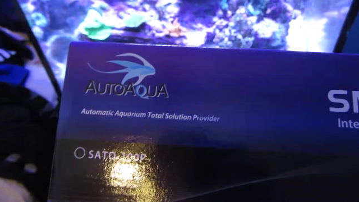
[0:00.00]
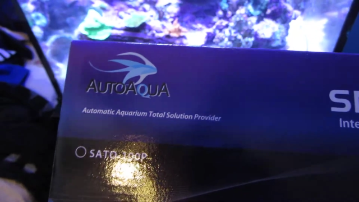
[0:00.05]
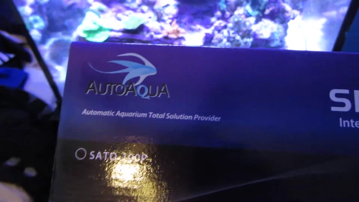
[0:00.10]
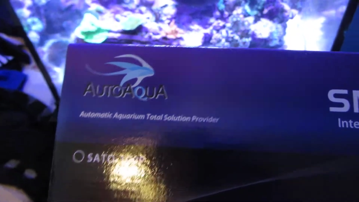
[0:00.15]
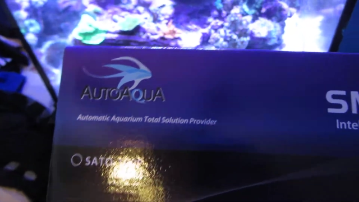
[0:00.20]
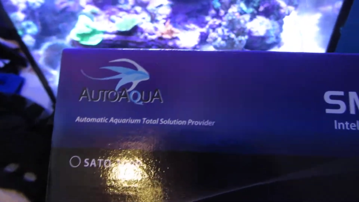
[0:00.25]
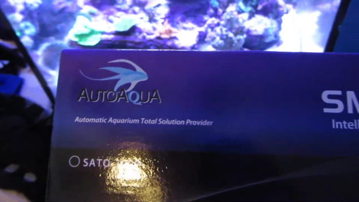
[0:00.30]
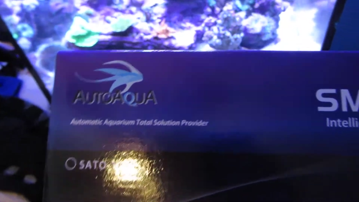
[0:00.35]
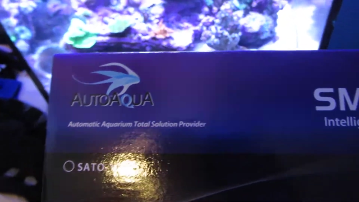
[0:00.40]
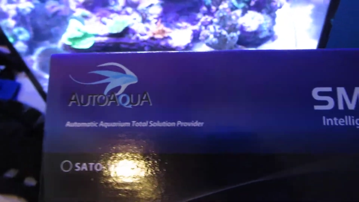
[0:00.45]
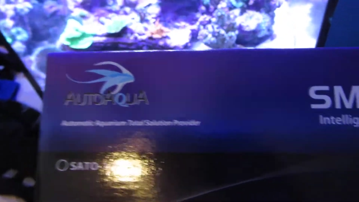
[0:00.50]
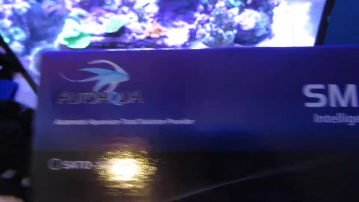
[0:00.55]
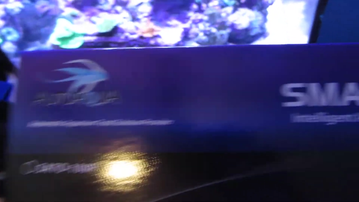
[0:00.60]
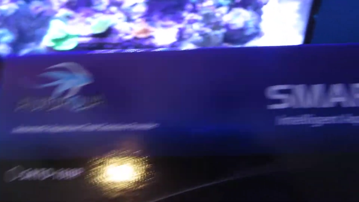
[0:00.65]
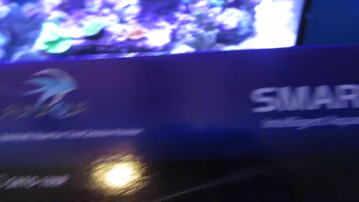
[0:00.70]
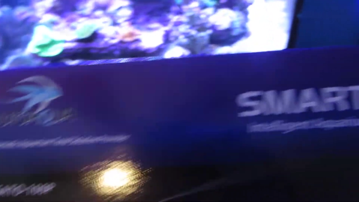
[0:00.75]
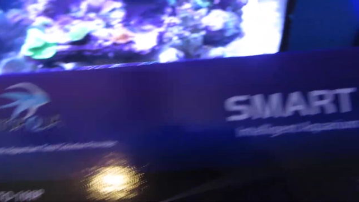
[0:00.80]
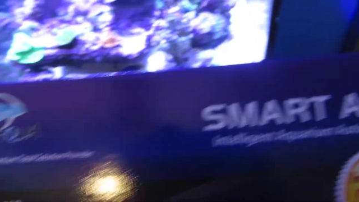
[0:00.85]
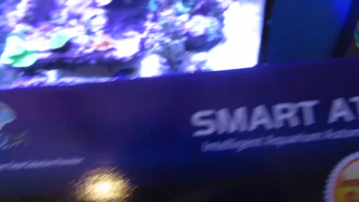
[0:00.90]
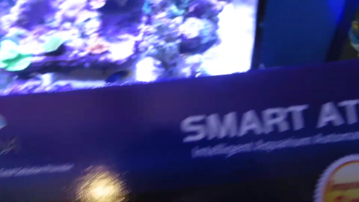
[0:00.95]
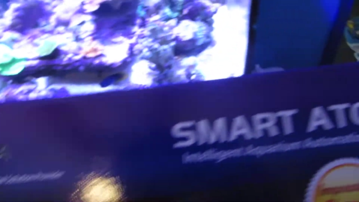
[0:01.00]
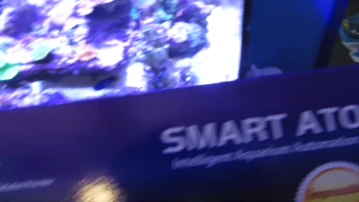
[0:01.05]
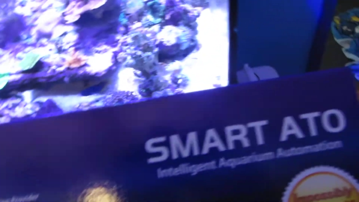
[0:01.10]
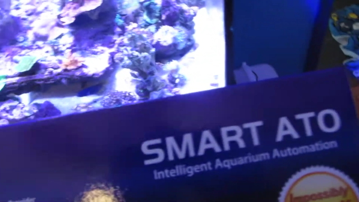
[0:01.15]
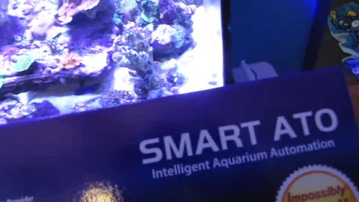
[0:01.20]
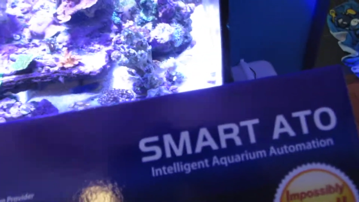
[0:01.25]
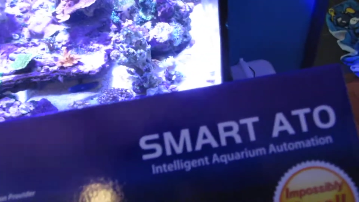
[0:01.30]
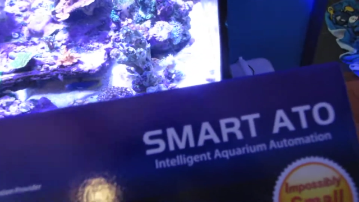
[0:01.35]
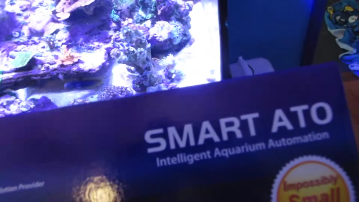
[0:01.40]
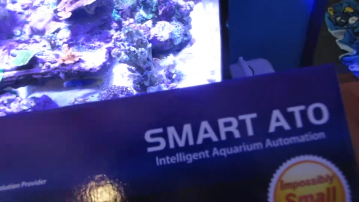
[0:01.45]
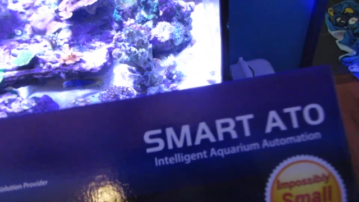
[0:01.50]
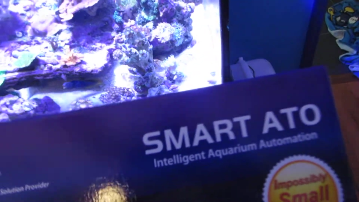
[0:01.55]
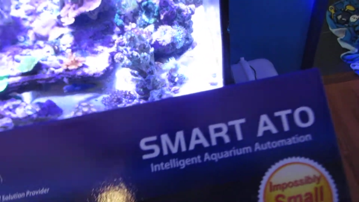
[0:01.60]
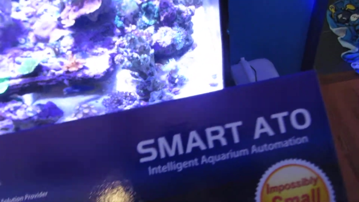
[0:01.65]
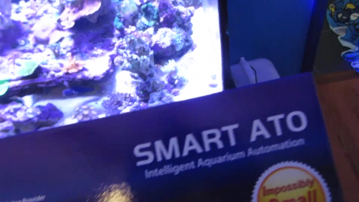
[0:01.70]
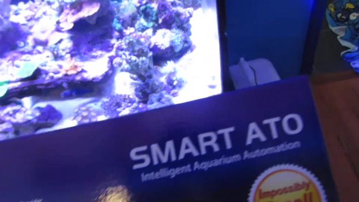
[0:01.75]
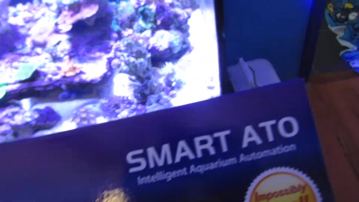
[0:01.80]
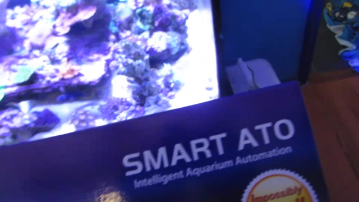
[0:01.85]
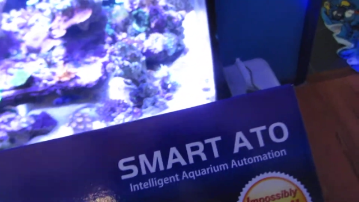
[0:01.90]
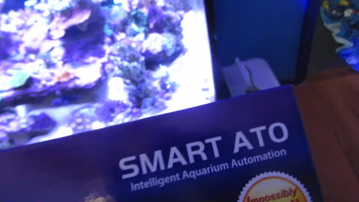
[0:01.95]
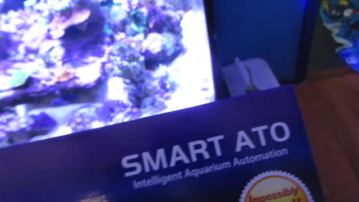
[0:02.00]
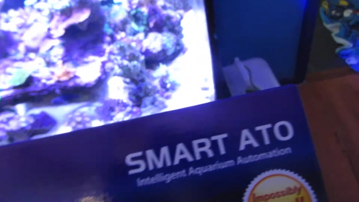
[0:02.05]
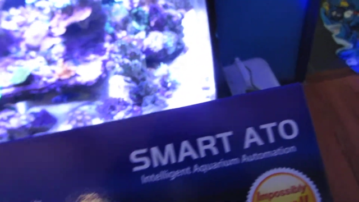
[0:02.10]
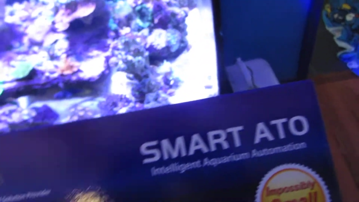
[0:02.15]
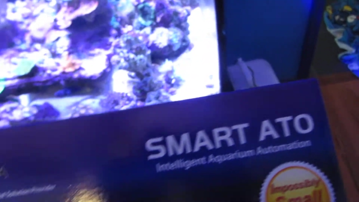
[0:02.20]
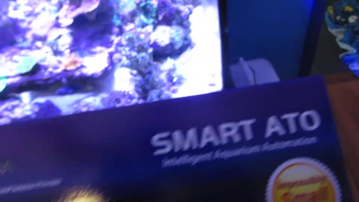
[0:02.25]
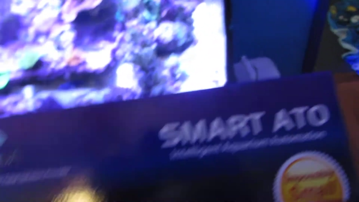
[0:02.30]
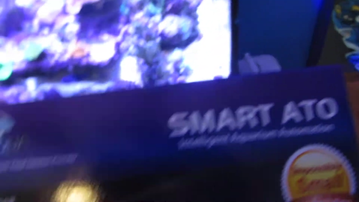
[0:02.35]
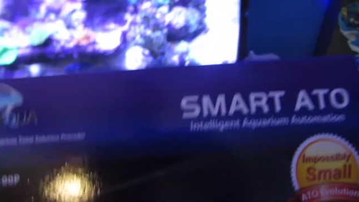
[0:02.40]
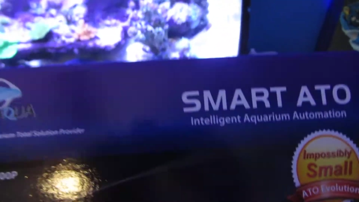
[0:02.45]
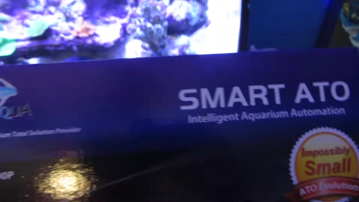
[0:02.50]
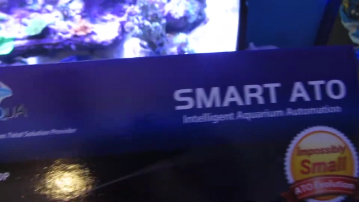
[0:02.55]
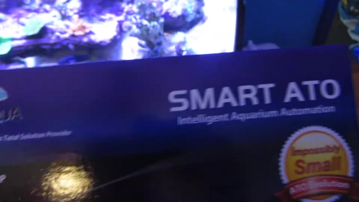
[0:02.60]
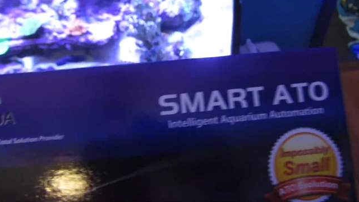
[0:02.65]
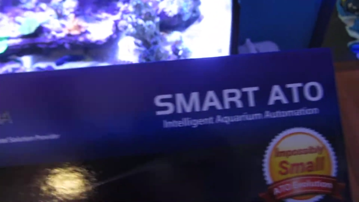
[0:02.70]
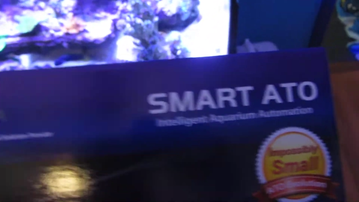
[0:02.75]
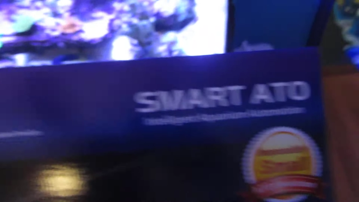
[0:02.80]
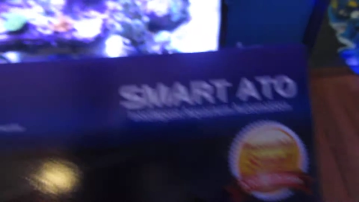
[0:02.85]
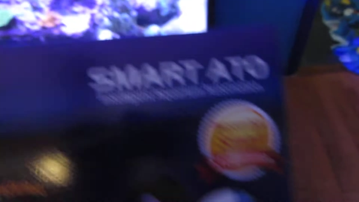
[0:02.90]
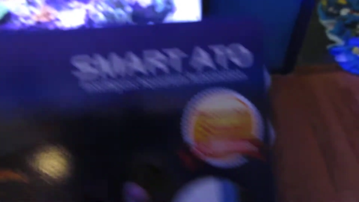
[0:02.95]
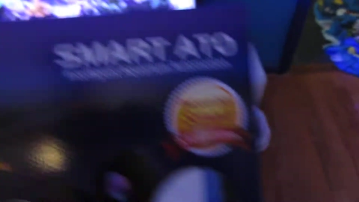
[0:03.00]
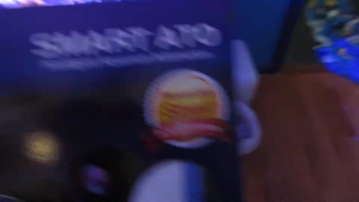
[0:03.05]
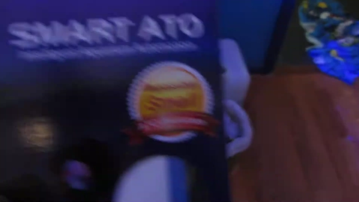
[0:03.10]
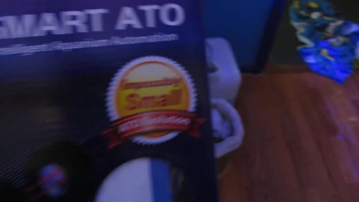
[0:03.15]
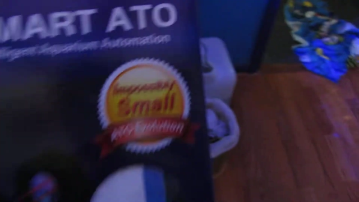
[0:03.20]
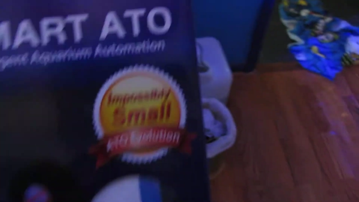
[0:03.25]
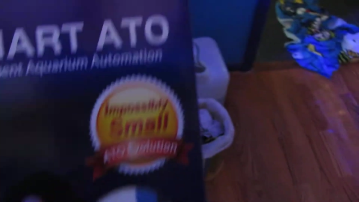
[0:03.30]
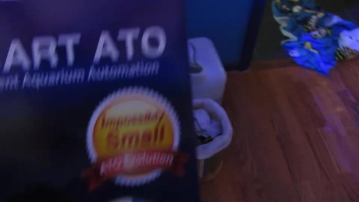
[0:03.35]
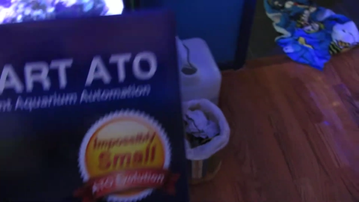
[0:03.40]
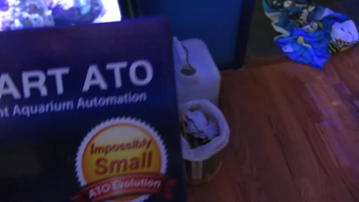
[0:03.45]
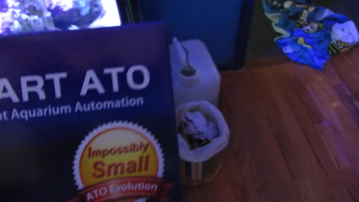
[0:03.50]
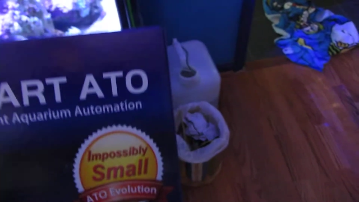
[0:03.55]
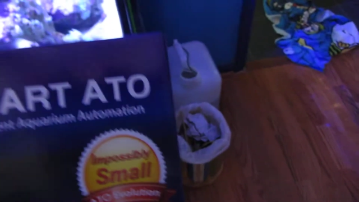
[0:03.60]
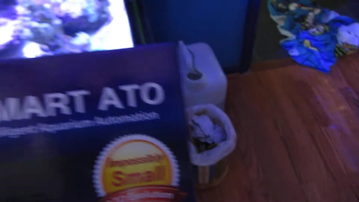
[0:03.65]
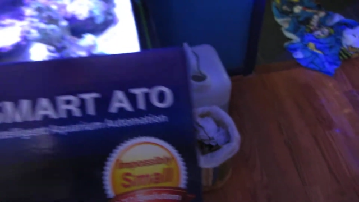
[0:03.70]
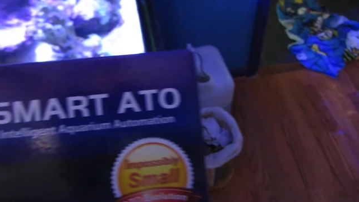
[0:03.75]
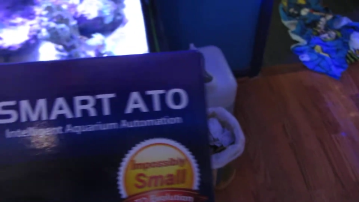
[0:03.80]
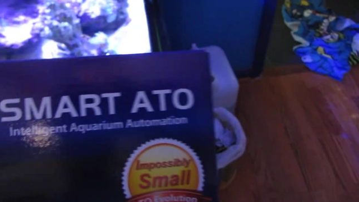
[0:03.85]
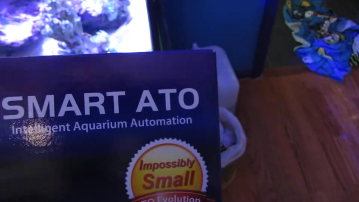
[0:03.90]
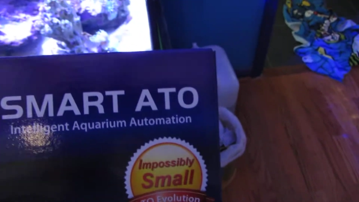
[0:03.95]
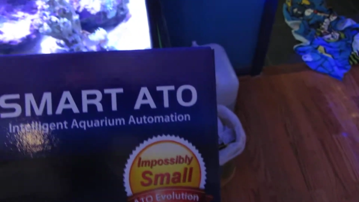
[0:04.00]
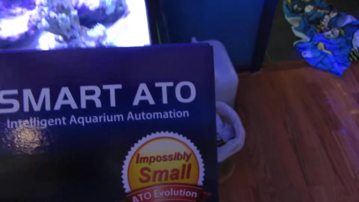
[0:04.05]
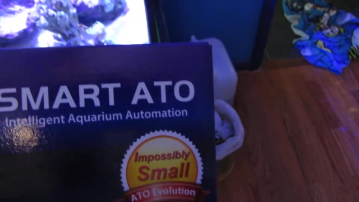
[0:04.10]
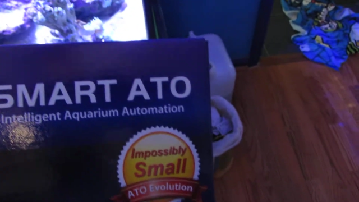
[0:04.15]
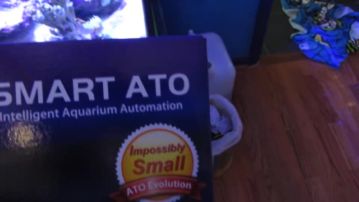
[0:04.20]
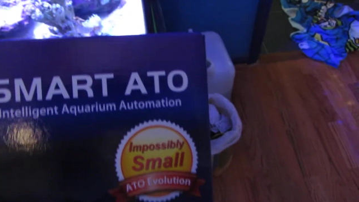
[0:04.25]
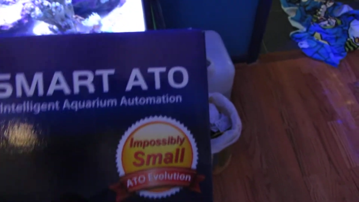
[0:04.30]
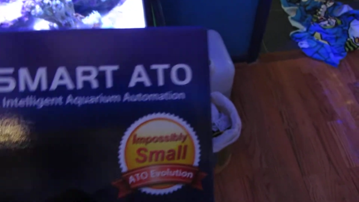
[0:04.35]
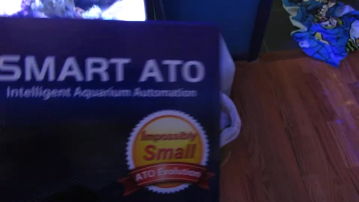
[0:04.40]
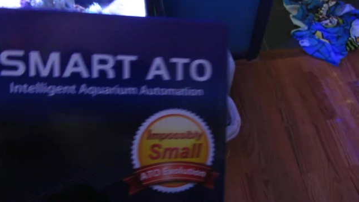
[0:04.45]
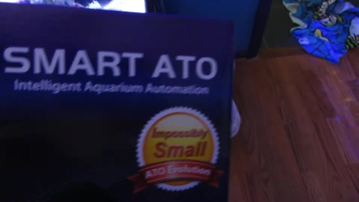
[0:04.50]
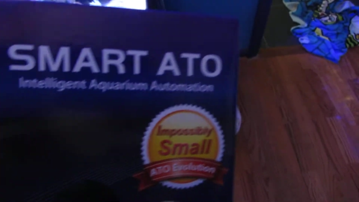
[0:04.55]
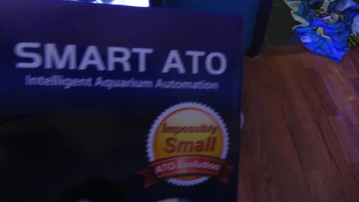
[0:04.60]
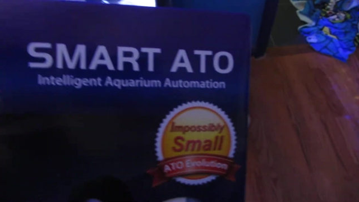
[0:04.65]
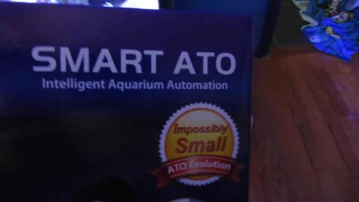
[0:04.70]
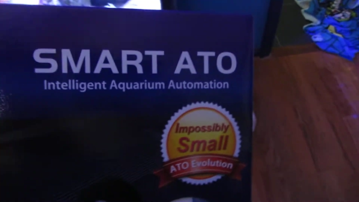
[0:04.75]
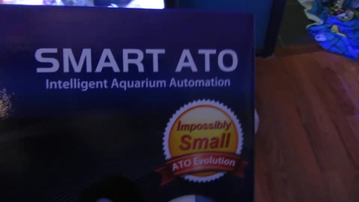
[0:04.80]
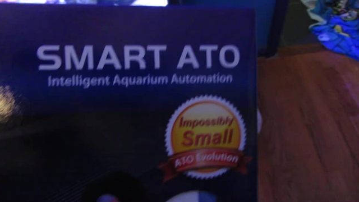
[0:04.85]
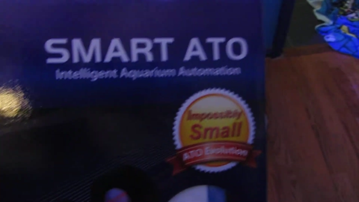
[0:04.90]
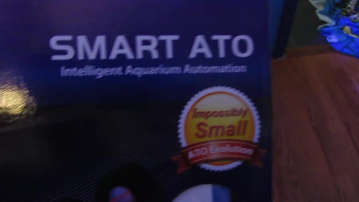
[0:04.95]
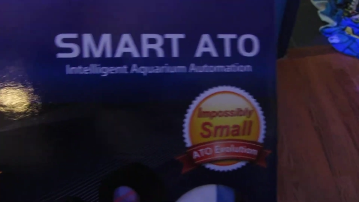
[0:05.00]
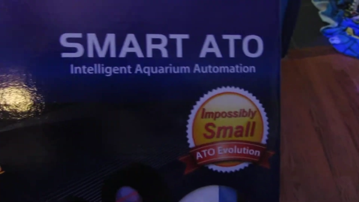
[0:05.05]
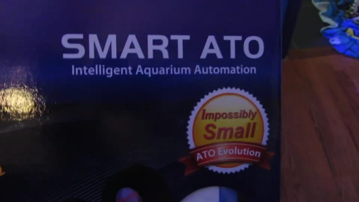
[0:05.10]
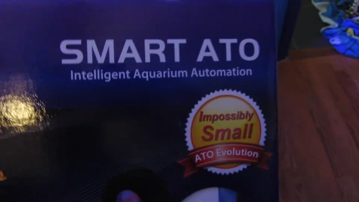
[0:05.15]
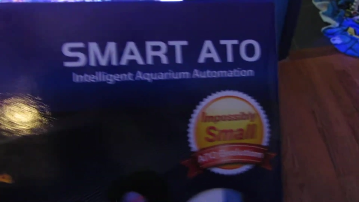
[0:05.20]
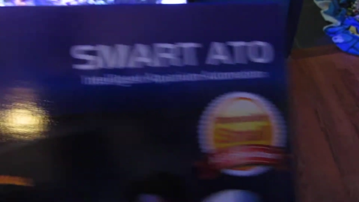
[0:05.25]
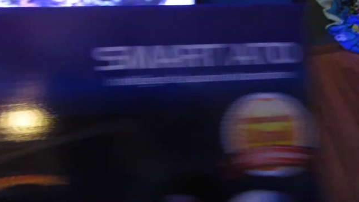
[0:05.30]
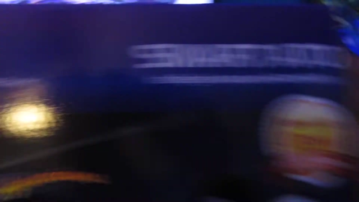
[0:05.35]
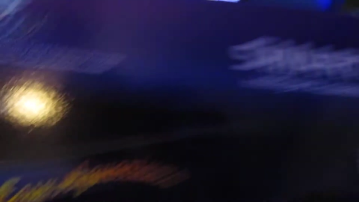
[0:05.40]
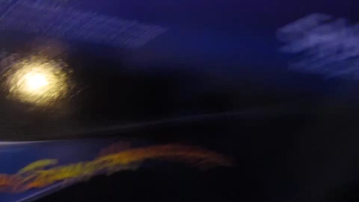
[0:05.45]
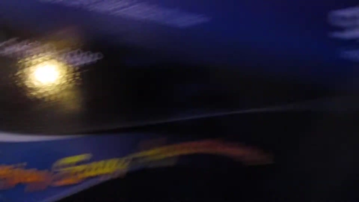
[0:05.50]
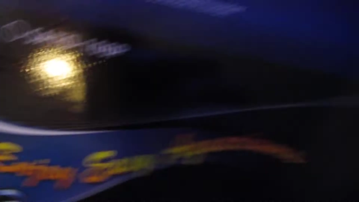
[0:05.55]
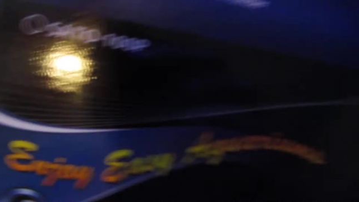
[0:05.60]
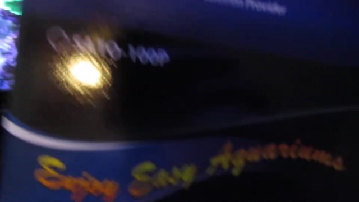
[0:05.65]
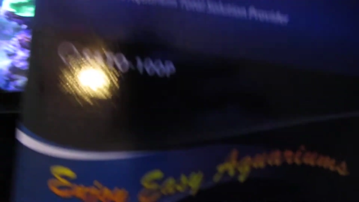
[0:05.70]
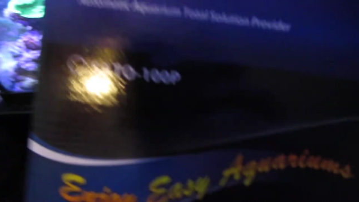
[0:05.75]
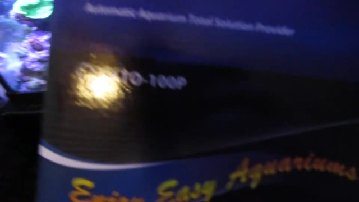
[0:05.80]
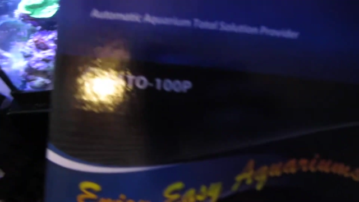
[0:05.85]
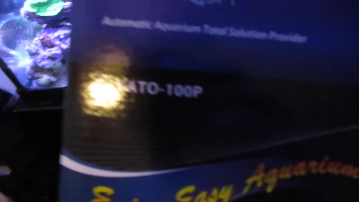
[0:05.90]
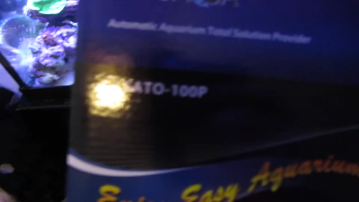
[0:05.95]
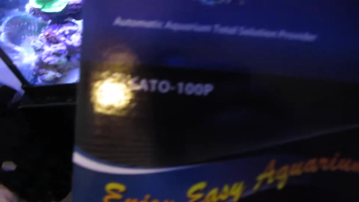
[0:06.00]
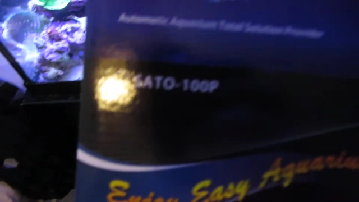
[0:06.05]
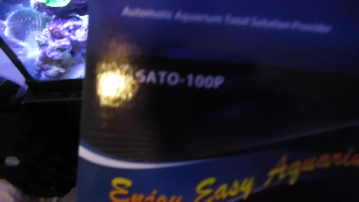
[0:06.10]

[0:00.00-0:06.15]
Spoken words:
No face is visible, so there are no lips to read.